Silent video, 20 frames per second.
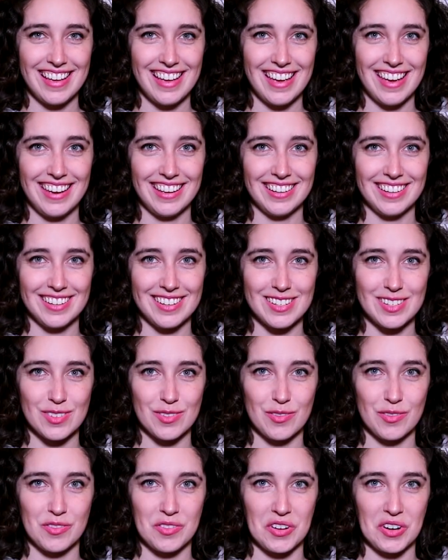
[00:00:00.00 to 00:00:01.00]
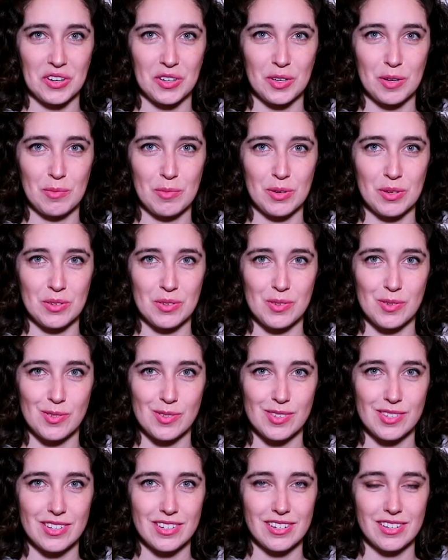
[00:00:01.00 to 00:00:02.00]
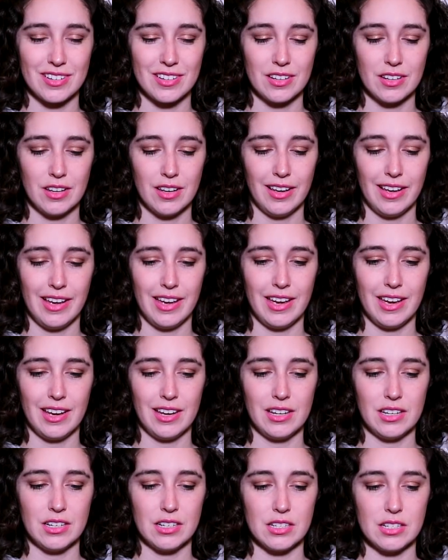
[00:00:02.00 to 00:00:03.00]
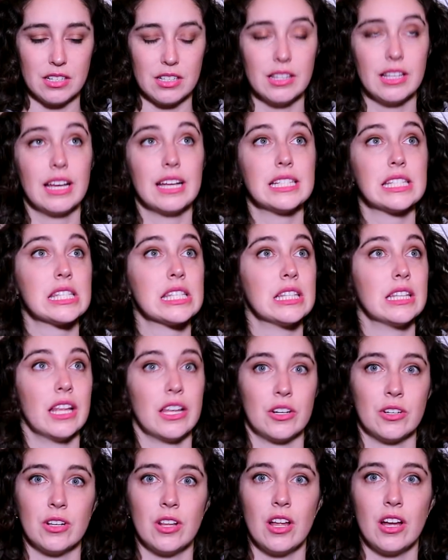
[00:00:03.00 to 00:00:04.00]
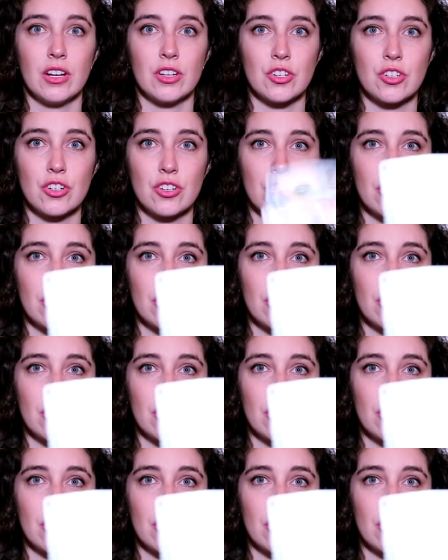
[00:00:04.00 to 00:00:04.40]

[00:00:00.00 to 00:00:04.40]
Aiden is very amused. And let's let her launch.